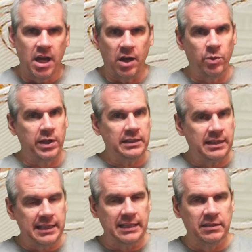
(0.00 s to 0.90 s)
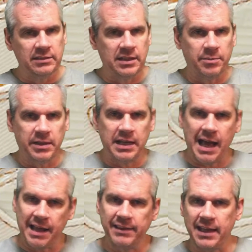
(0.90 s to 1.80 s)
We'll get to the heels in a minute
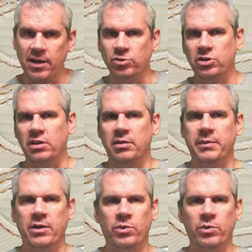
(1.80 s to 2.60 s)
and the outsole in a minute,